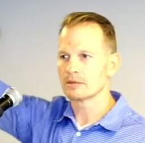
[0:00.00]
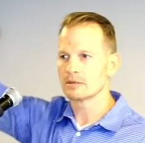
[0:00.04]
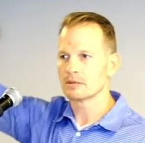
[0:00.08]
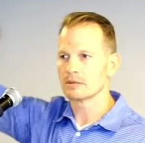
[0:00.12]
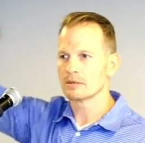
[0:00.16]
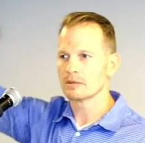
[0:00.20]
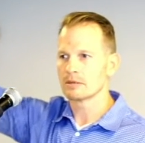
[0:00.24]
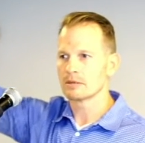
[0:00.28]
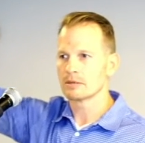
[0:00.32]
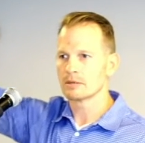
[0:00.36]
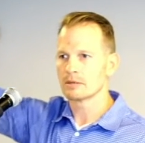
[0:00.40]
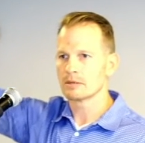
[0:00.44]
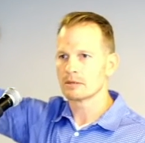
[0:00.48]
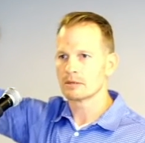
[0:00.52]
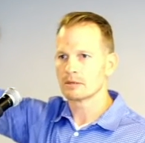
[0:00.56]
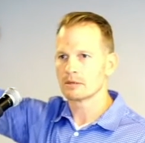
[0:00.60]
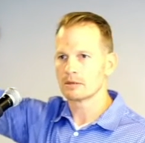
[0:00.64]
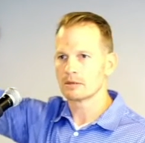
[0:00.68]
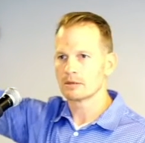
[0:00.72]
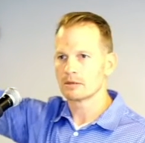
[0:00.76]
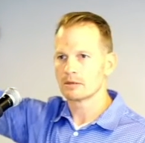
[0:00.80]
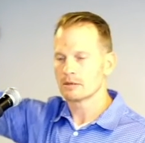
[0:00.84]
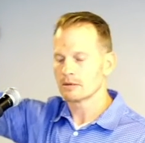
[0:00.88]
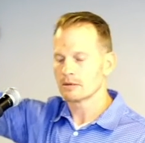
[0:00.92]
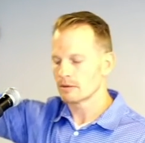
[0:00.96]

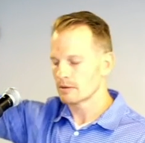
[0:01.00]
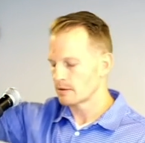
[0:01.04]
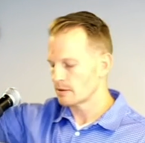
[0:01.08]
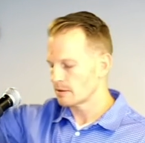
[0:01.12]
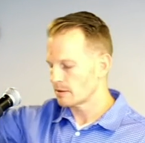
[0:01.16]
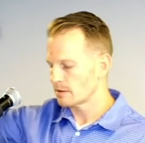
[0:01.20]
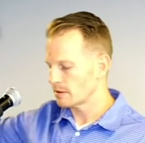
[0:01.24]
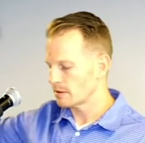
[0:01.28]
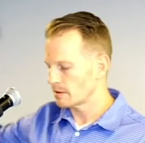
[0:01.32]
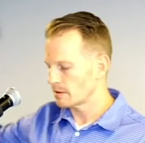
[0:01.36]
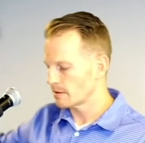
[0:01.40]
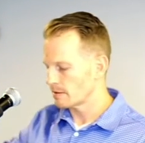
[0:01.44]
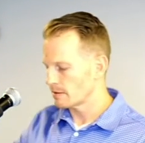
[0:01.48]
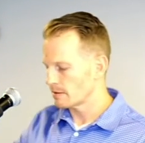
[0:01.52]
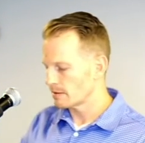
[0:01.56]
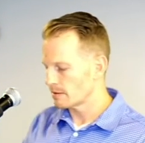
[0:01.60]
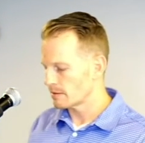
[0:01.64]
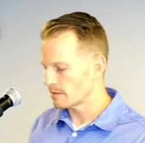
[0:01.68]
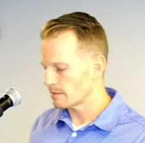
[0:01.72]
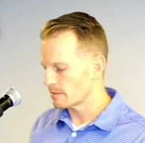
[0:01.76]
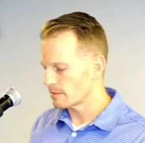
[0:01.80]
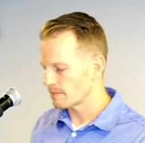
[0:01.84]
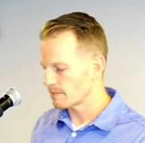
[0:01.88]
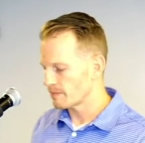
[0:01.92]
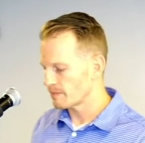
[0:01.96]

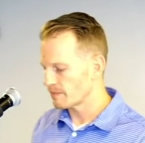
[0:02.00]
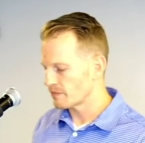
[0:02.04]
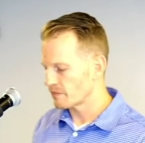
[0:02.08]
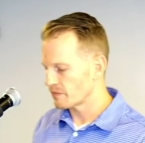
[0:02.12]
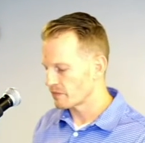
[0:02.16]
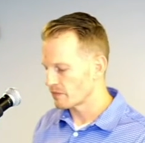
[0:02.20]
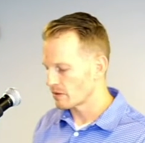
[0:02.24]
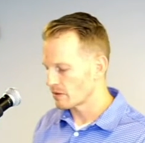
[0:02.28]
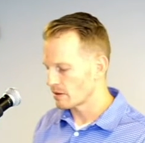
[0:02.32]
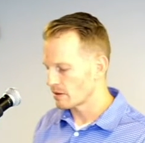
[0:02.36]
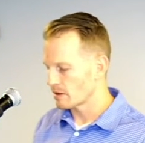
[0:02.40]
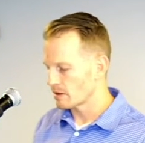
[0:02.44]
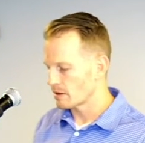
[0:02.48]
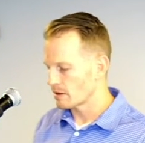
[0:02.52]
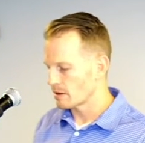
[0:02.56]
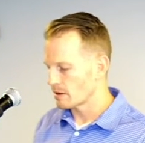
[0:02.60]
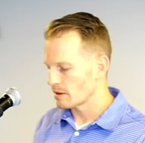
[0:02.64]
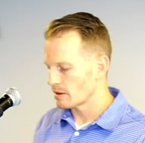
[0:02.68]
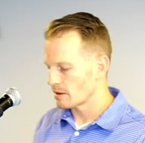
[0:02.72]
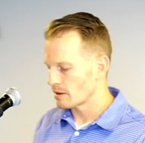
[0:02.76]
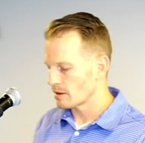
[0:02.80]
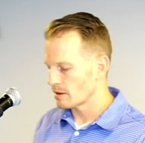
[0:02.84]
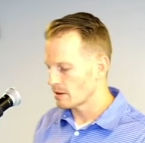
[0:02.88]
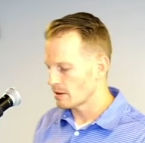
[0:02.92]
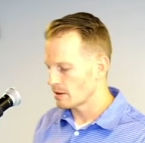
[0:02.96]

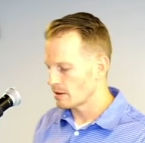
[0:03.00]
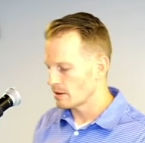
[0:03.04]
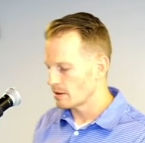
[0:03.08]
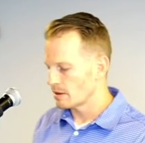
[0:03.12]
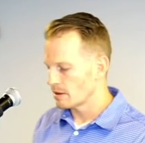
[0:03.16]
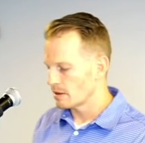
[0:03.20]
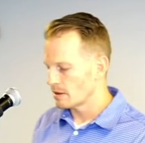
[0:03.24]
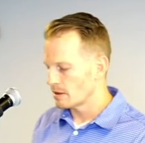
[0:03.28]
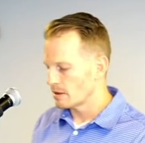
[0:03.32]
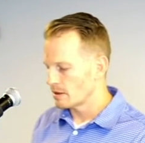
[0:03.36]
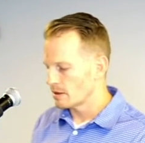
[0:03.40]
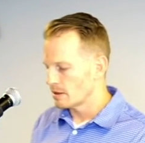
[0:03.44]
No one is speaking in this clip.